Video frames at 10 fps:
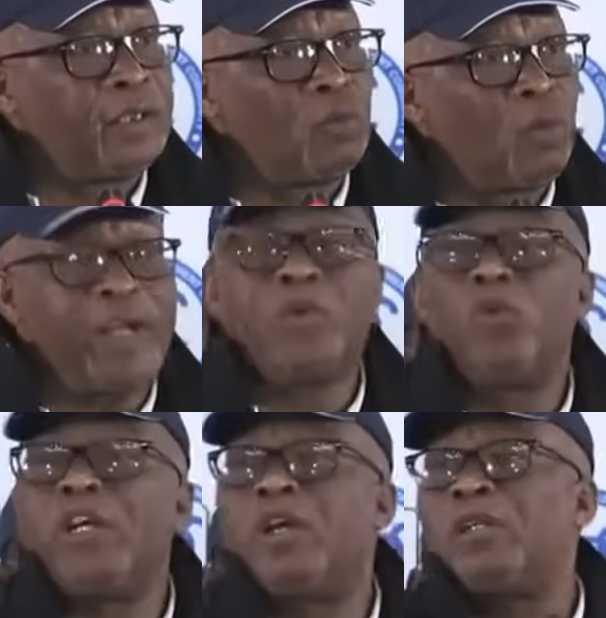Why
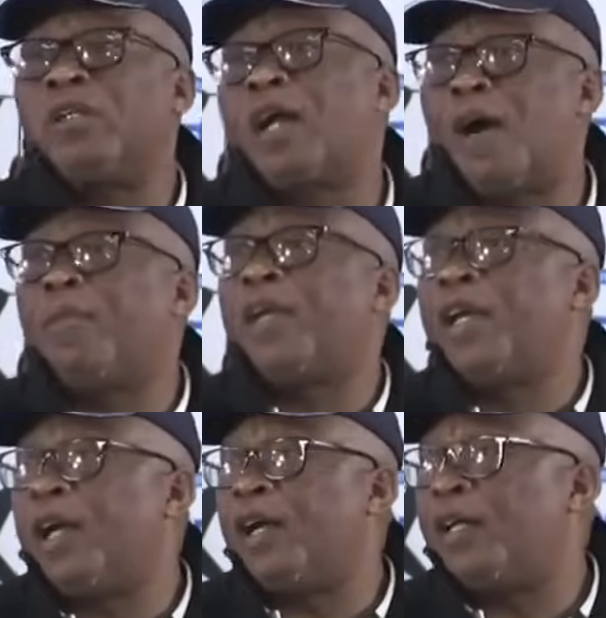do we come
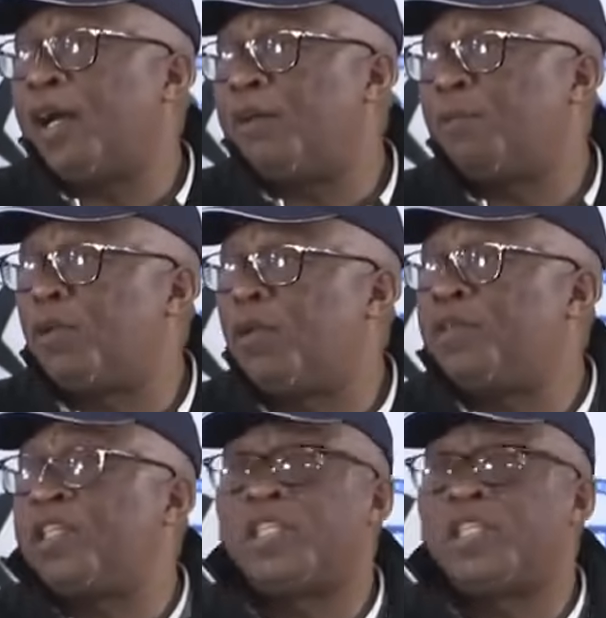here and put on